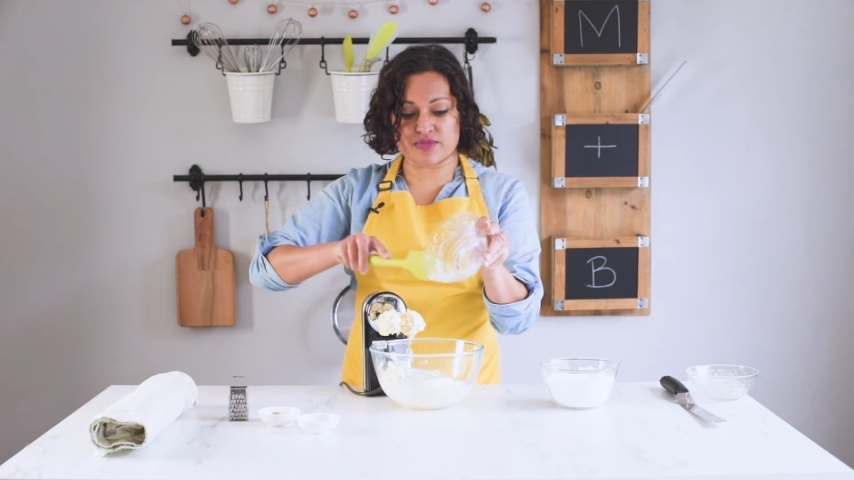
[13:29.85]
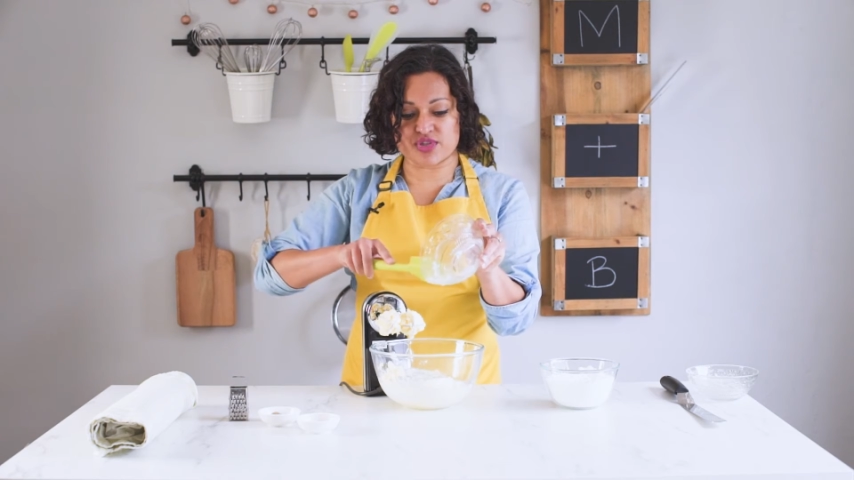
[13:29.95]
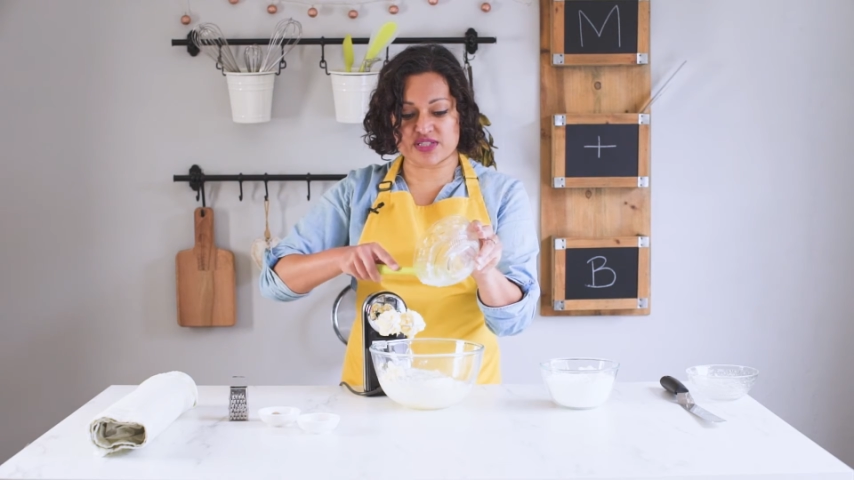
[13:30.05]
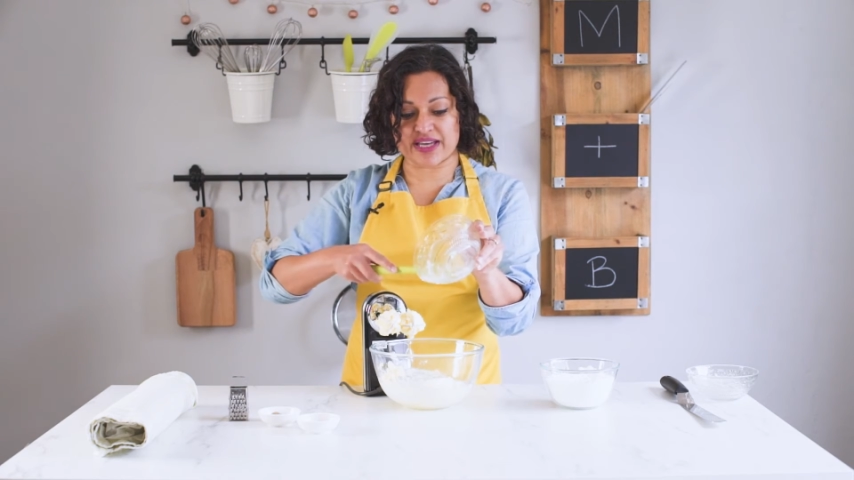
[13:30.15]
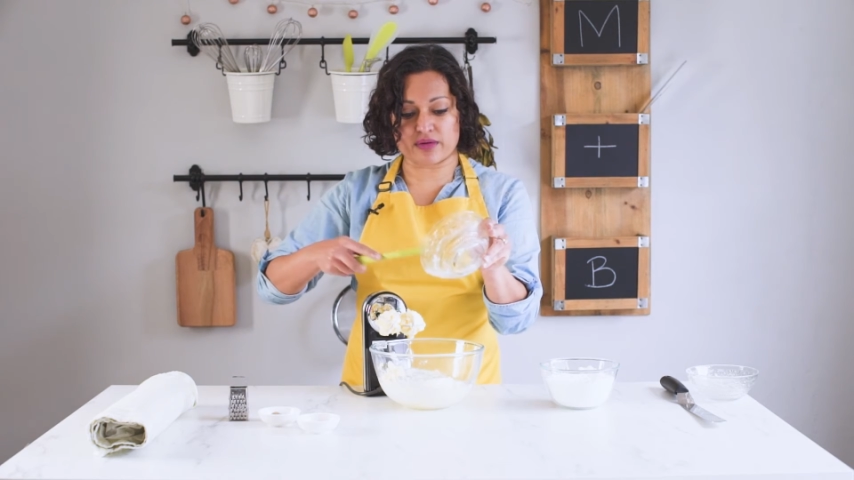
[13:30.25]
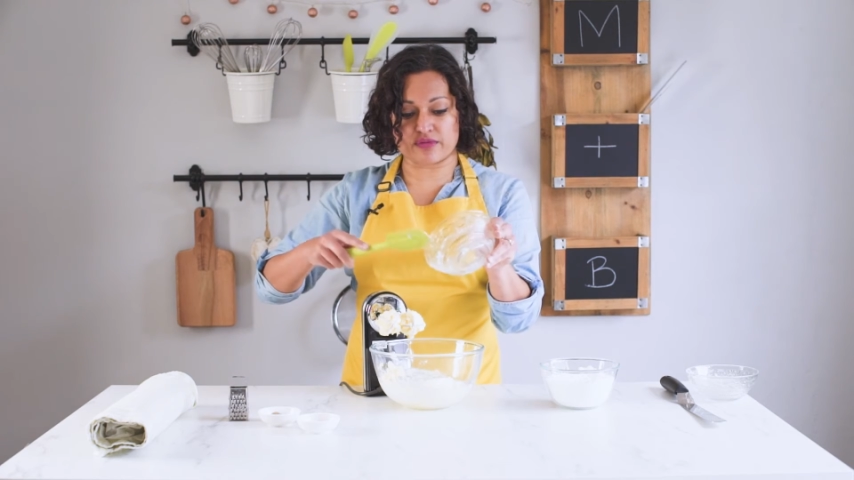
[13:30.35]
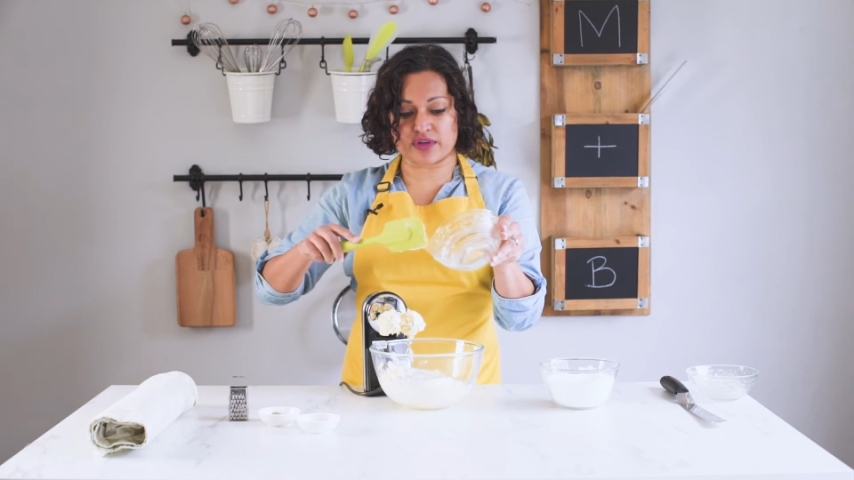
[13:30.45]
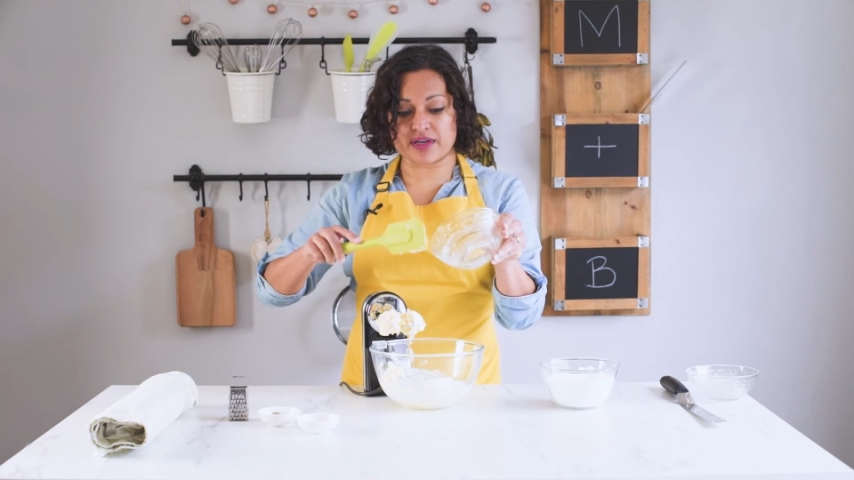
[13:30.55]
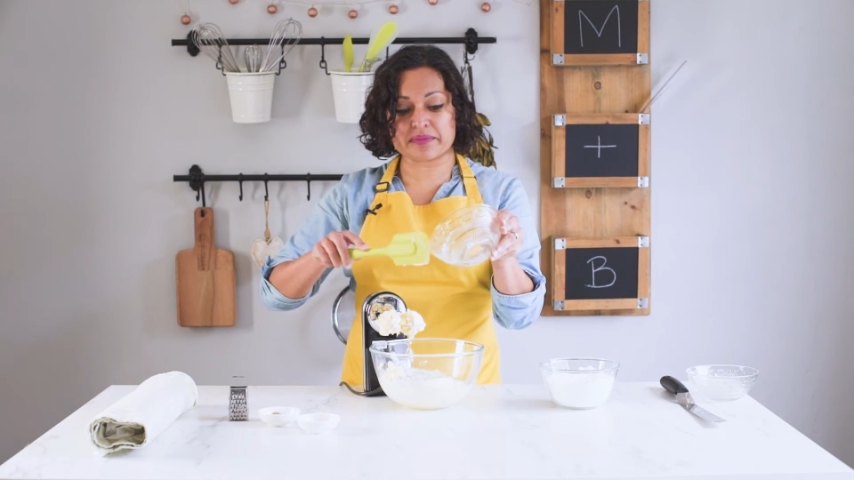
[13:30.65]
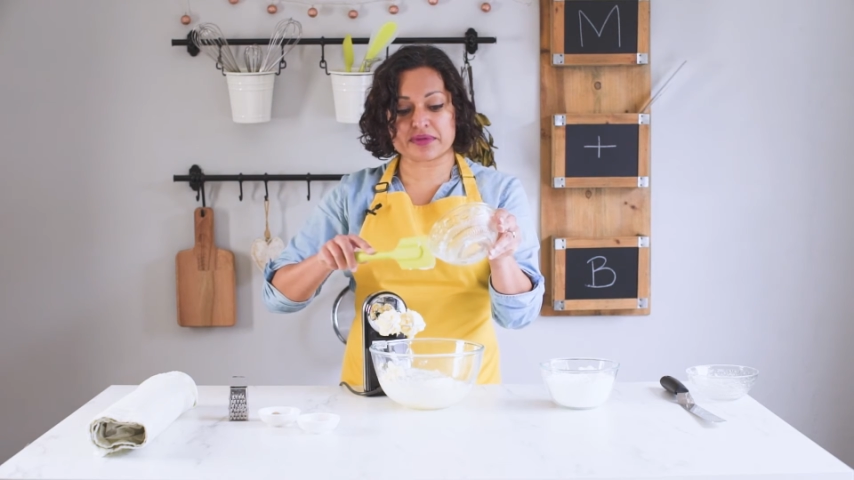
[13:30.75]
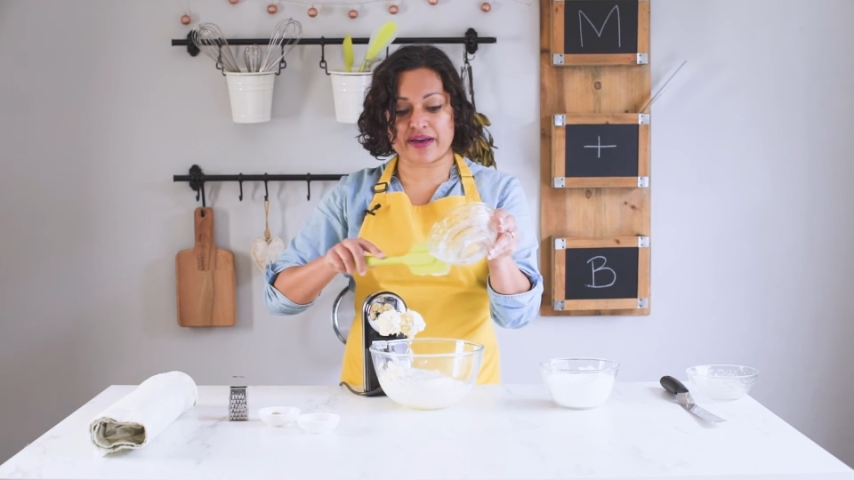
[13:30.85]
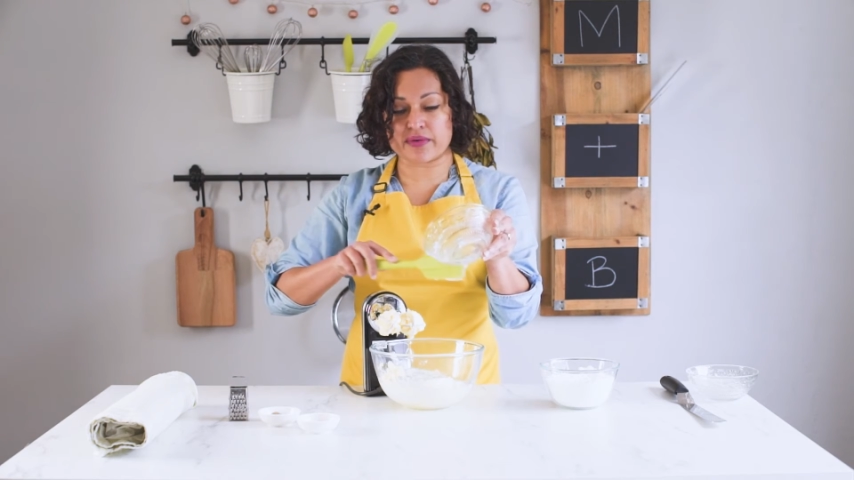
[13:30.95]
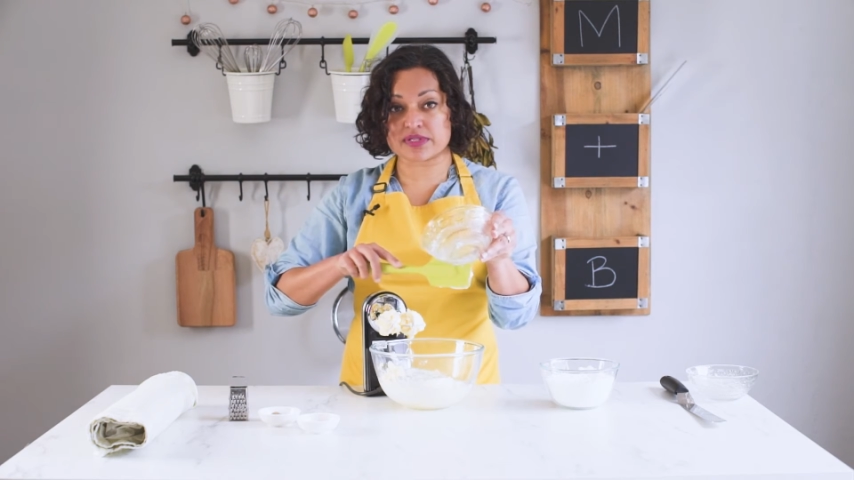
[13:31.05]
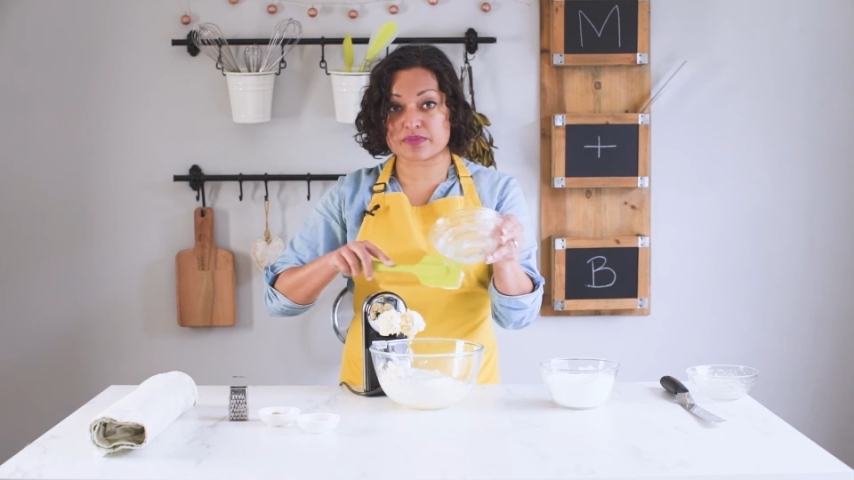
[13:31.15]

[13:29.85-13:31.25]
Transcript: cheese out for a couple of hours